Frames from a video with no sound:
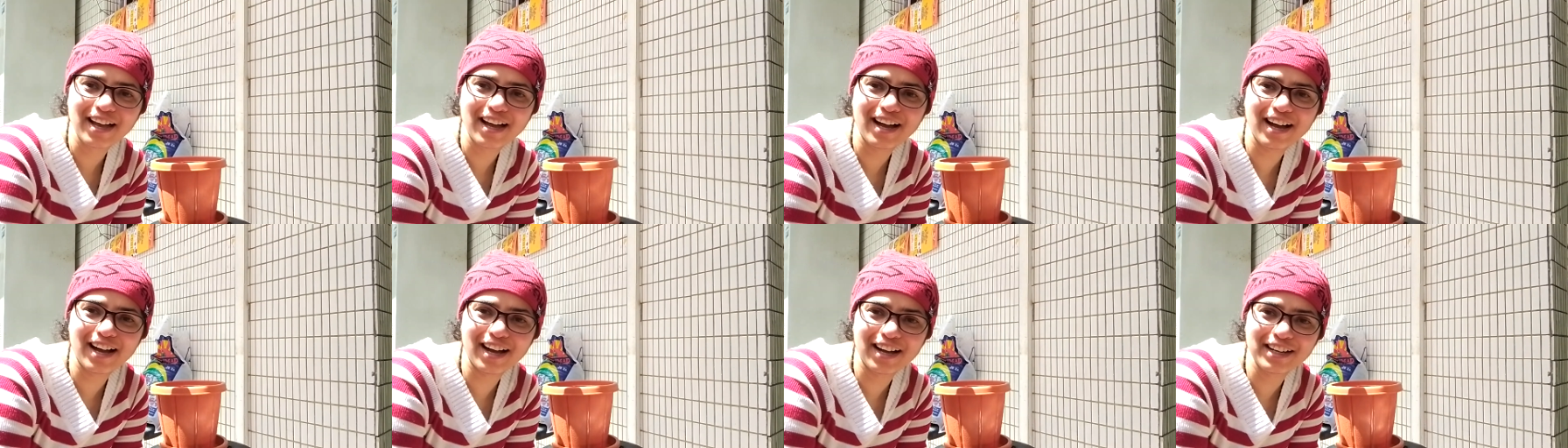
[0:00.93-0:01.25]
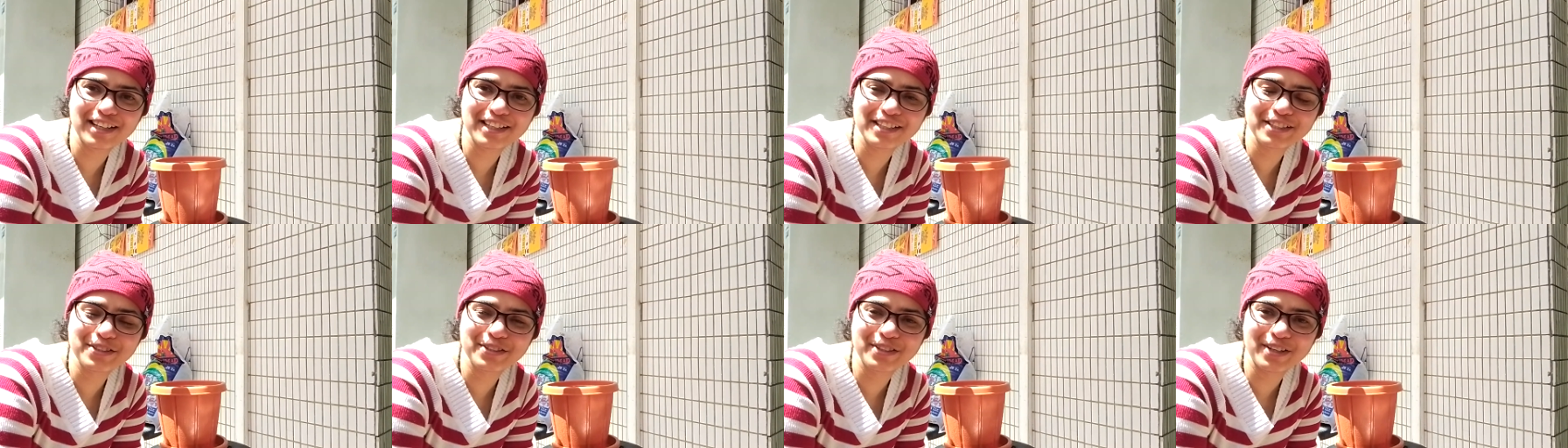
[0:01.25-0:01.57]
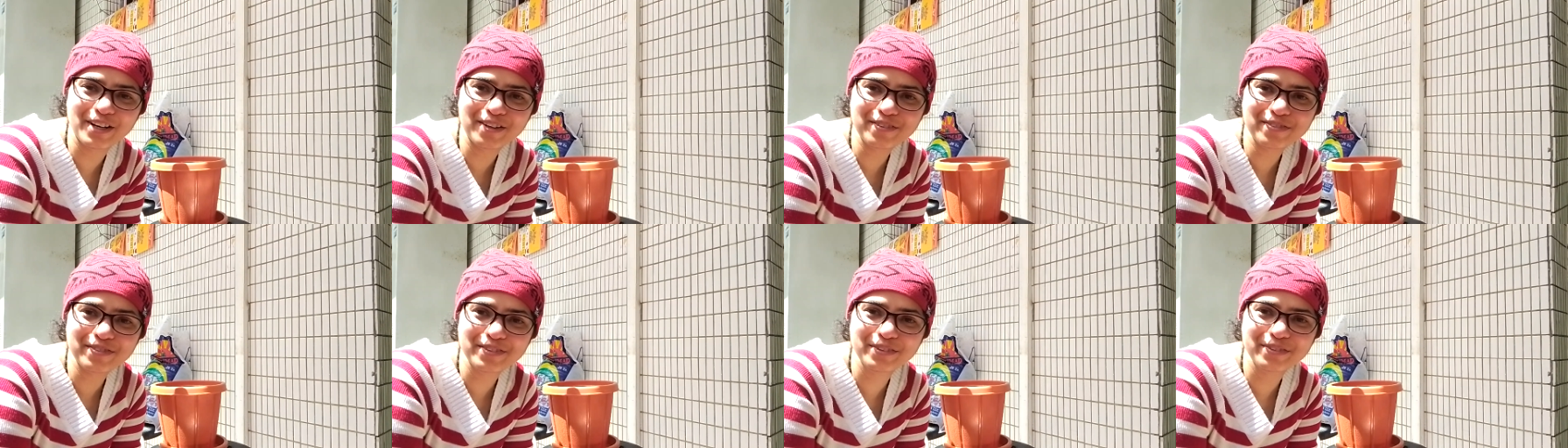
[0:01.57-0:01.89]
Hi, good
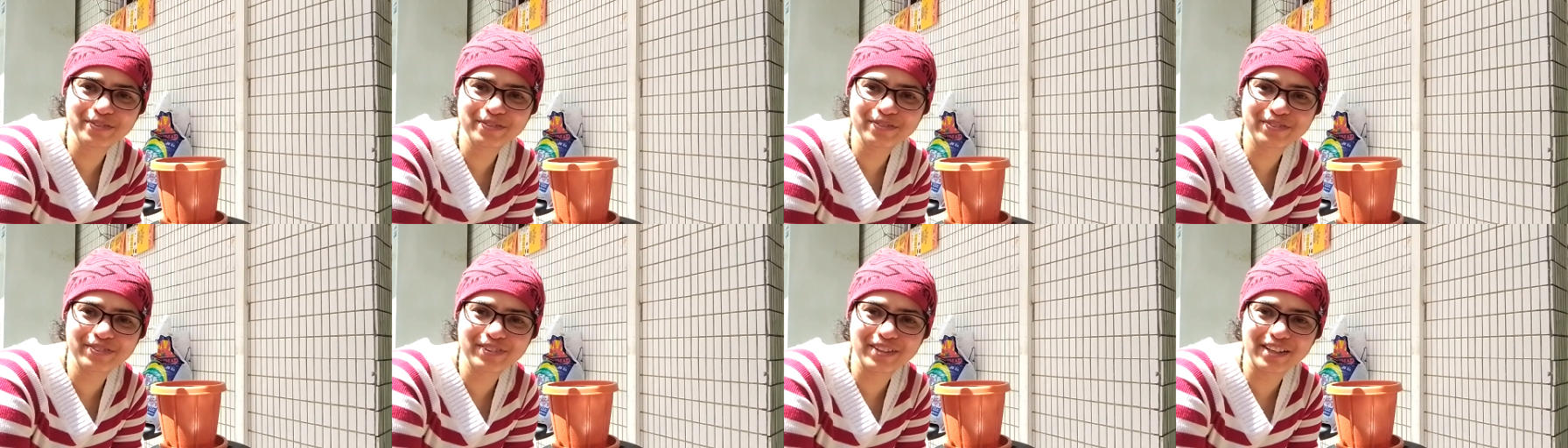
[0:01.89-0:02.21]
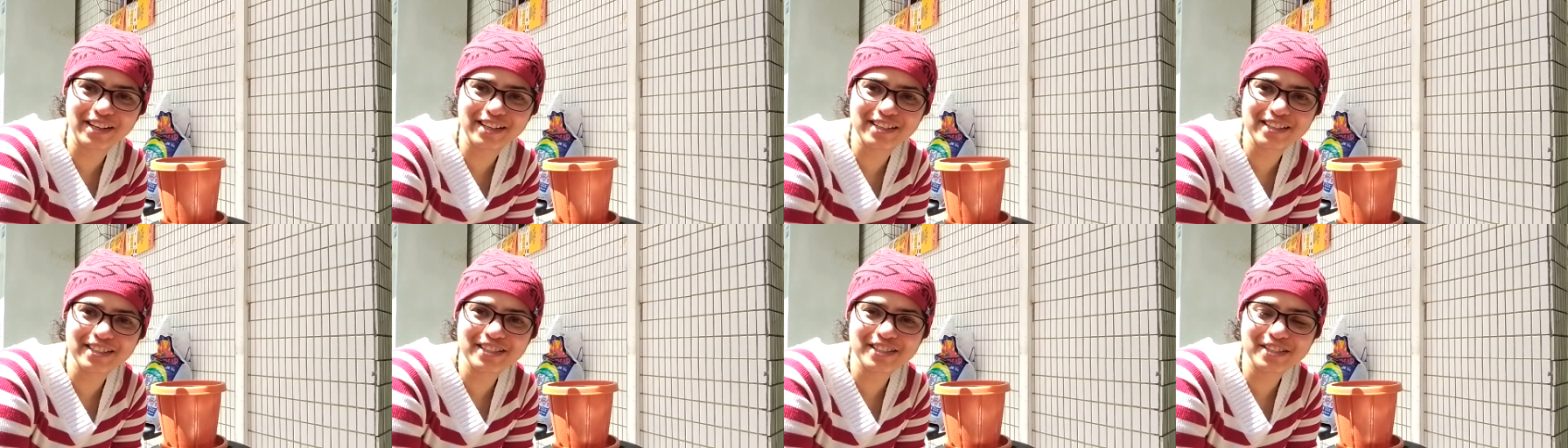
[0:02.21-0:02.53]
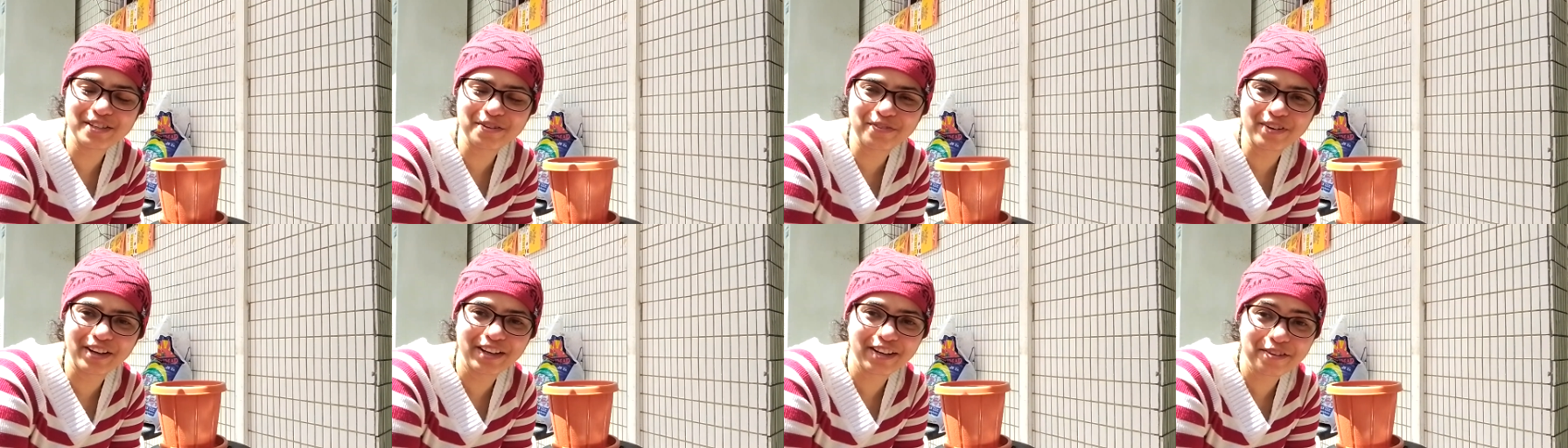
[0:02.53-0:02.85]
afternoon,
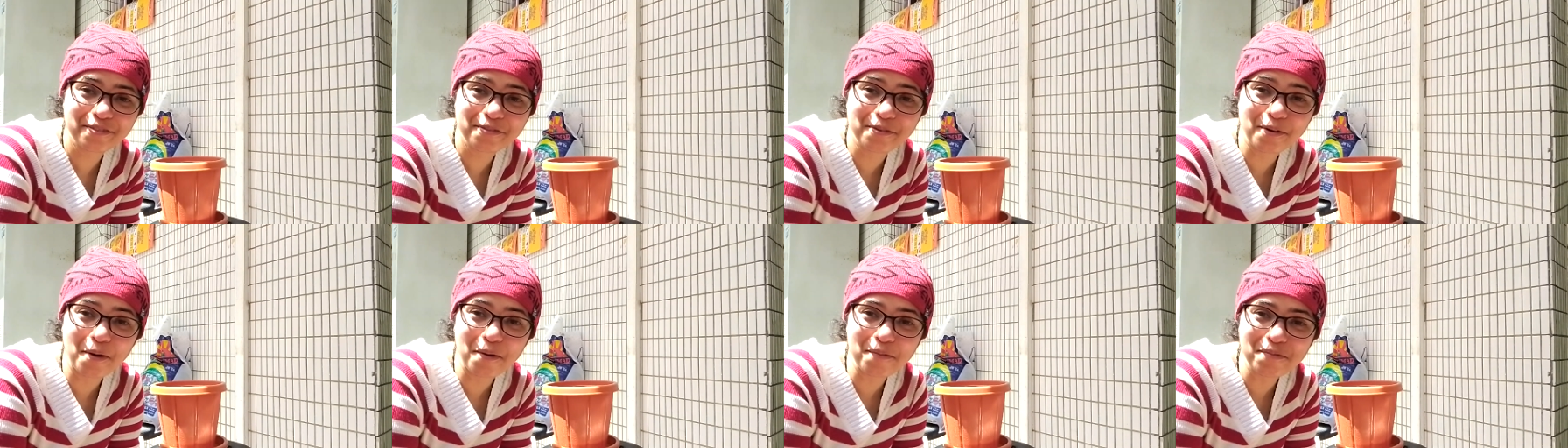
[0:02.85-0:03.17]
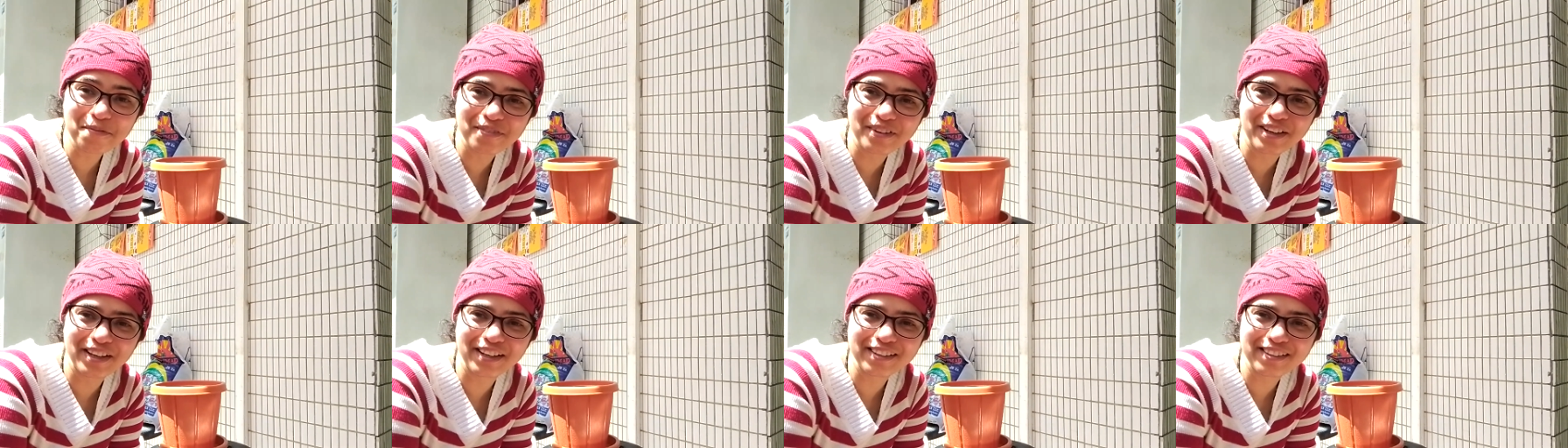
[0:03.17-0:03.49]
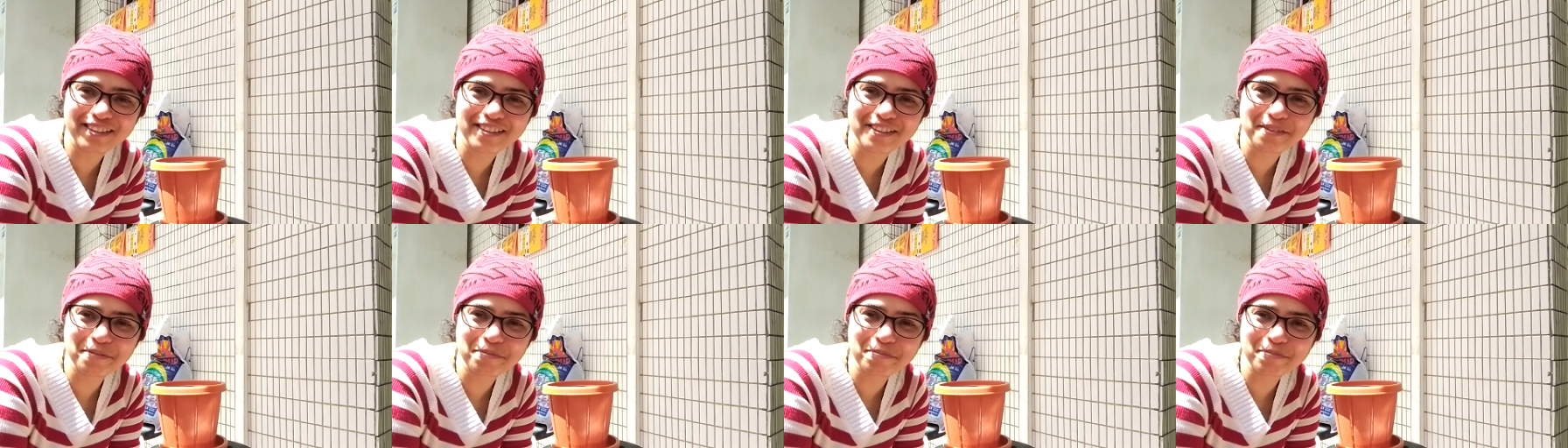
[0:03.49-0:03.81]
friends. A very warm
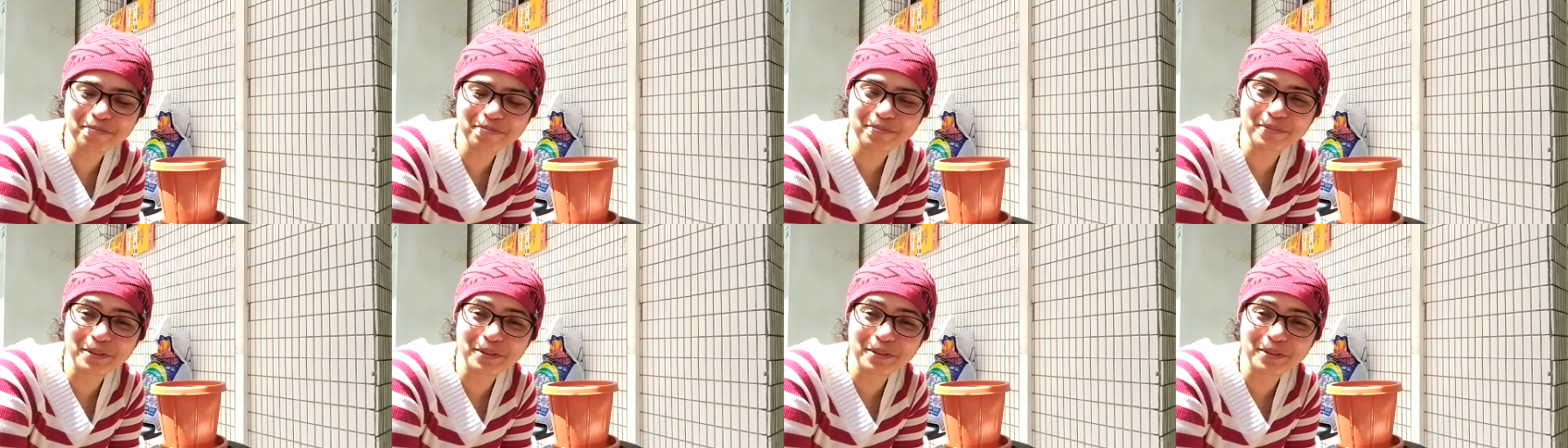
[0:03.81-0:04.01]
welcome.